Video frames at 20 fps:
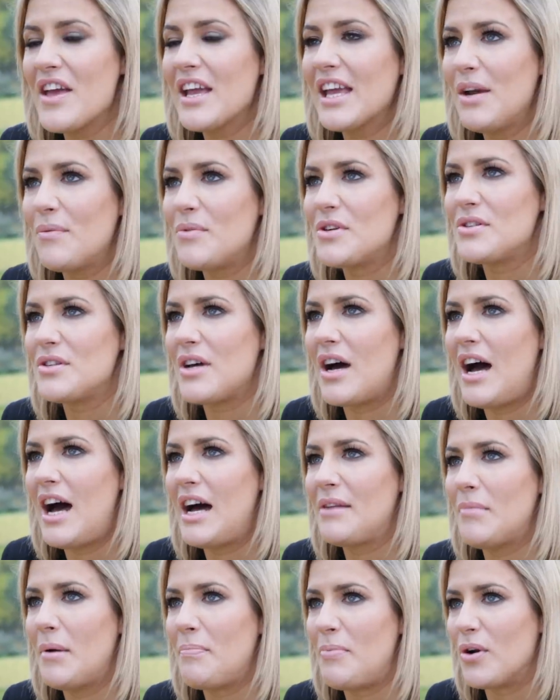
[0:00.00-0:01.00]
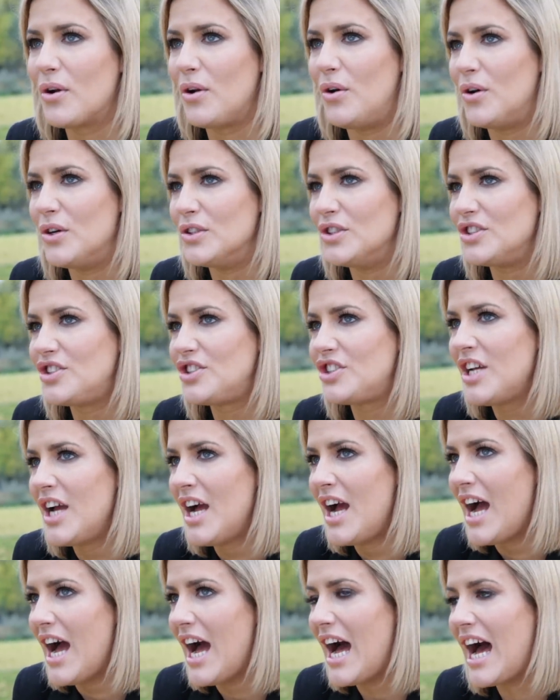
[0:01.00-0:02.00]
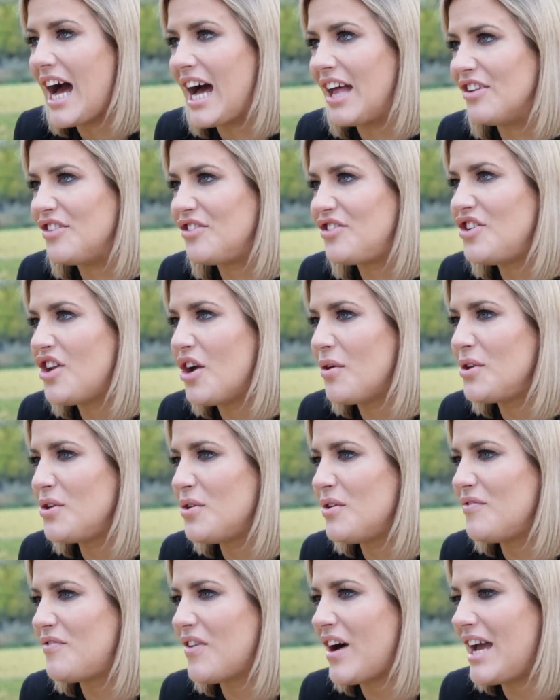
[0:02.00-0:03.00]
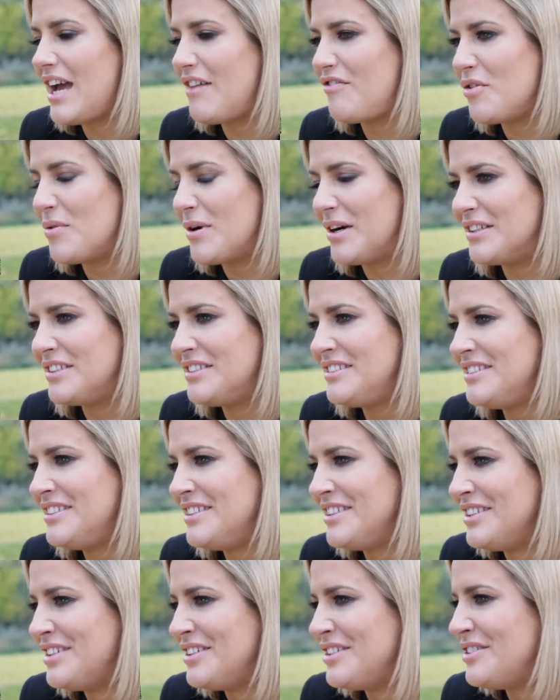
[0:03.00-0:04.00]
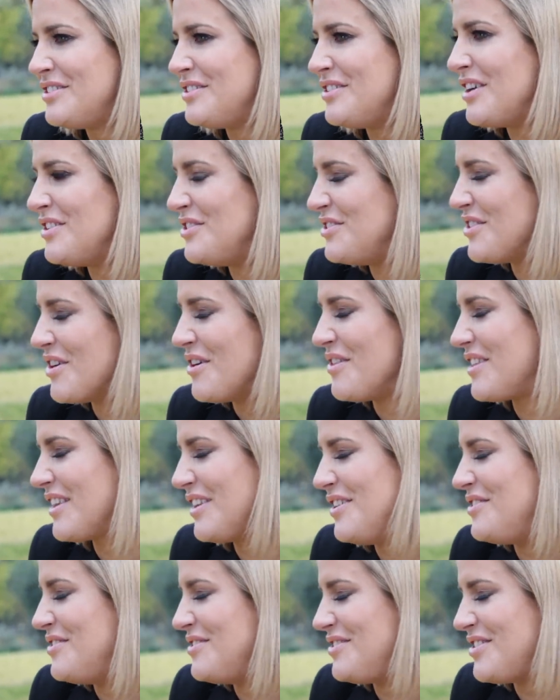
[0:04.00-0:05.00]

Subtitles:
think it was I had my book launch, and you know when you invite everyone and you don't think, you